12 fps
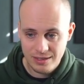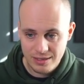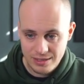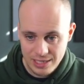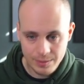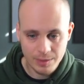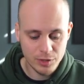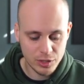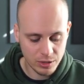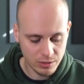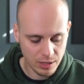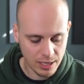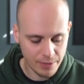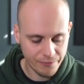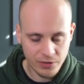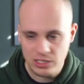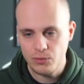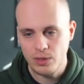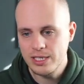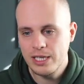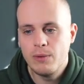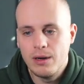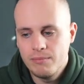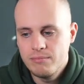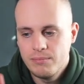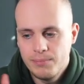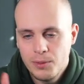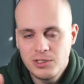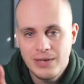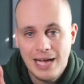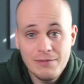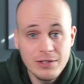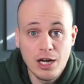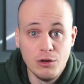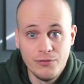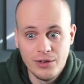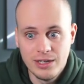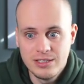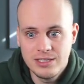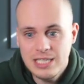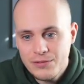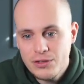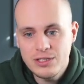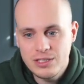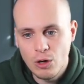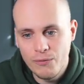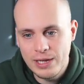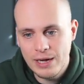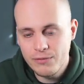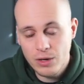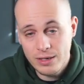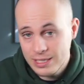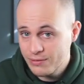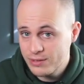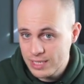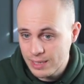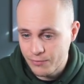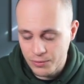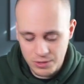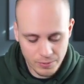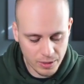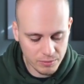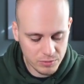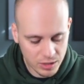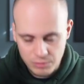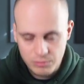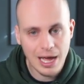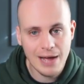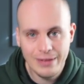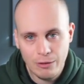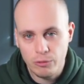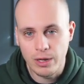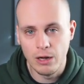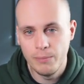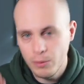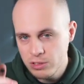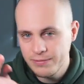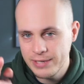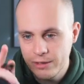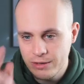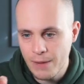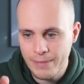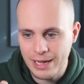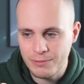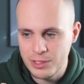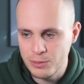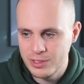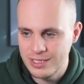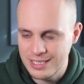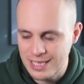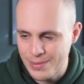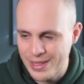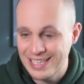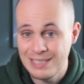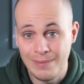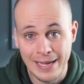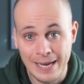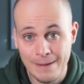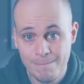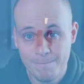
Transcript: Tip number two. First of all, I tell you what, pause, have a go first. See if you can solve it. I've got a different tip for you, but I'm, you know, have a little go. Pause the video, come back when you want to see me explain it.